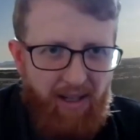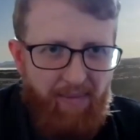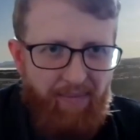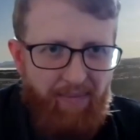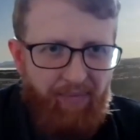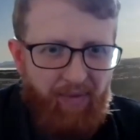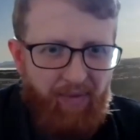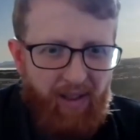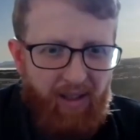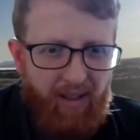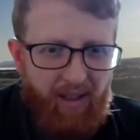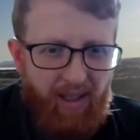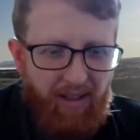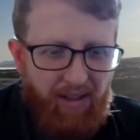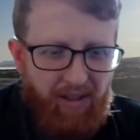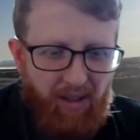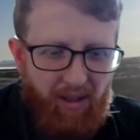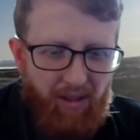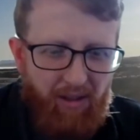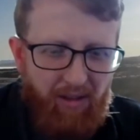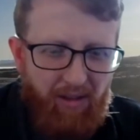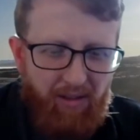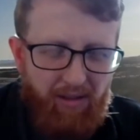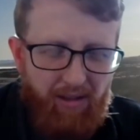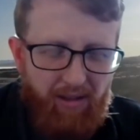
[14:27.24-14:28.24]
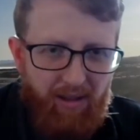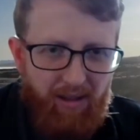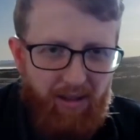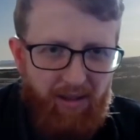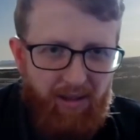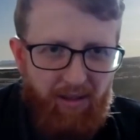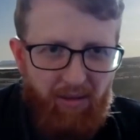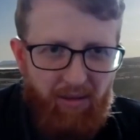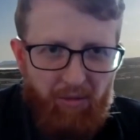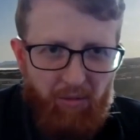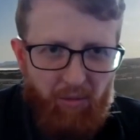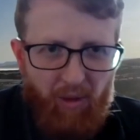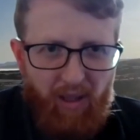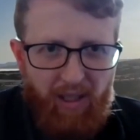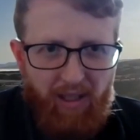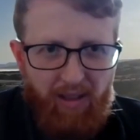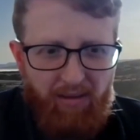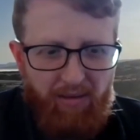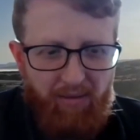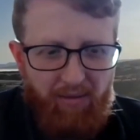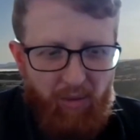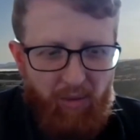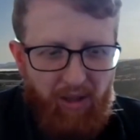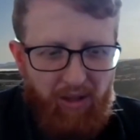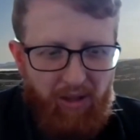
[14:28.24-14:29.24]
Mm-hmm. And so
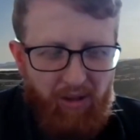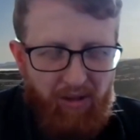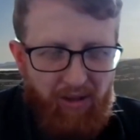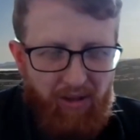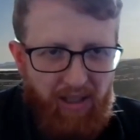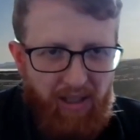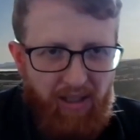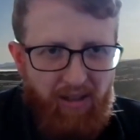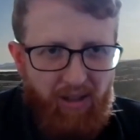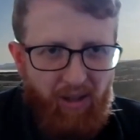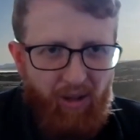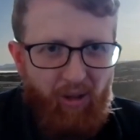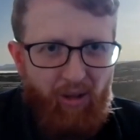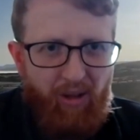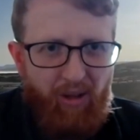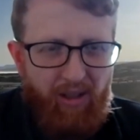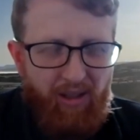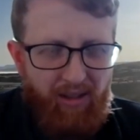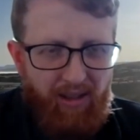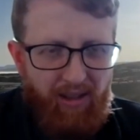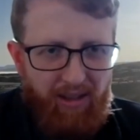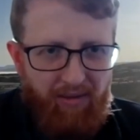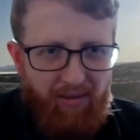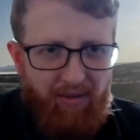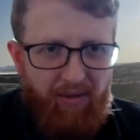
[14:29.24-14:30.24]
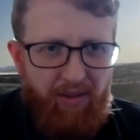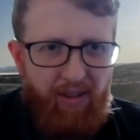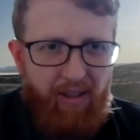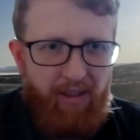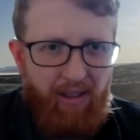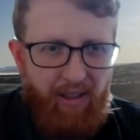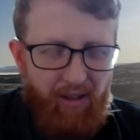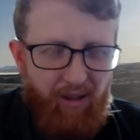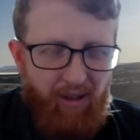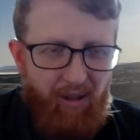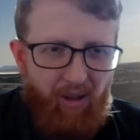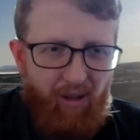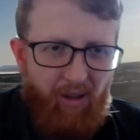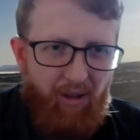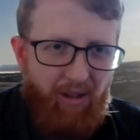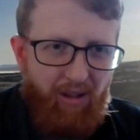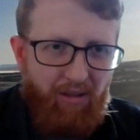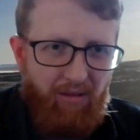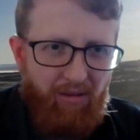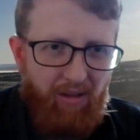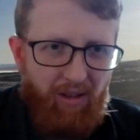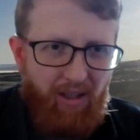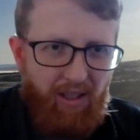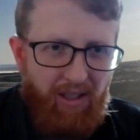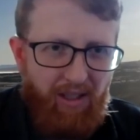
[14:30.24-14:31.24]
We we do need to look at these very long
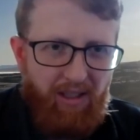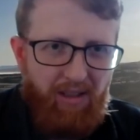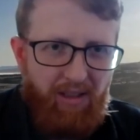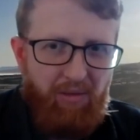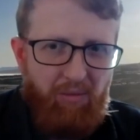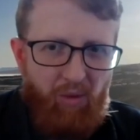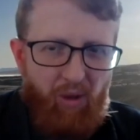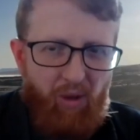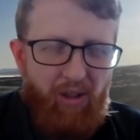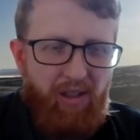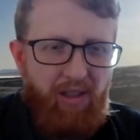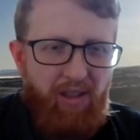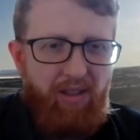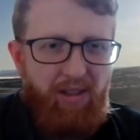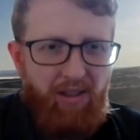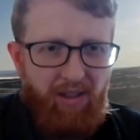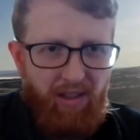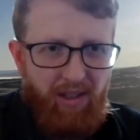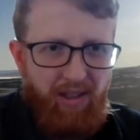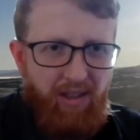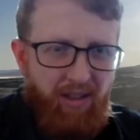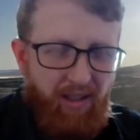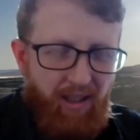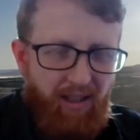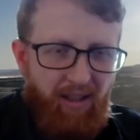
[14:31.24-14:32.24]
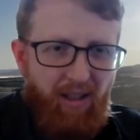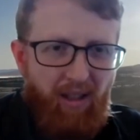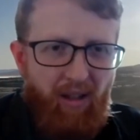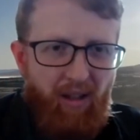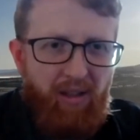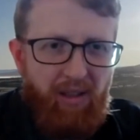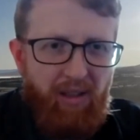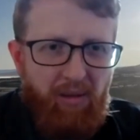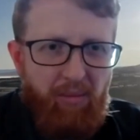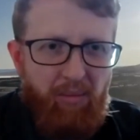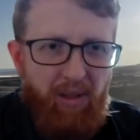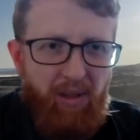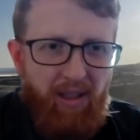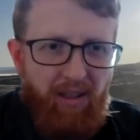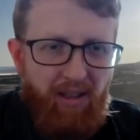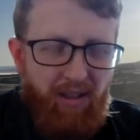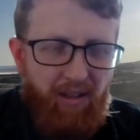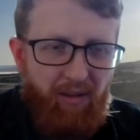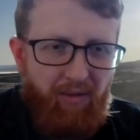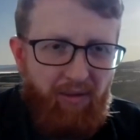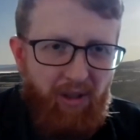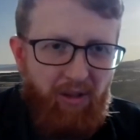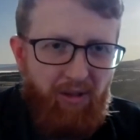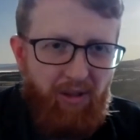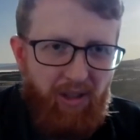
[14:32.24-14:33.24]
horizons. What is this thing going to be in
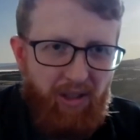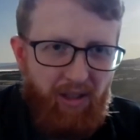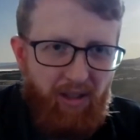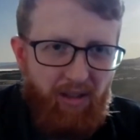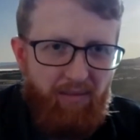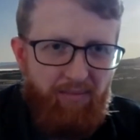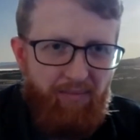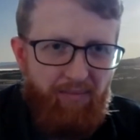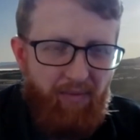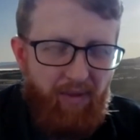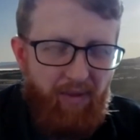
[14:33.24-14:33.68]
the future?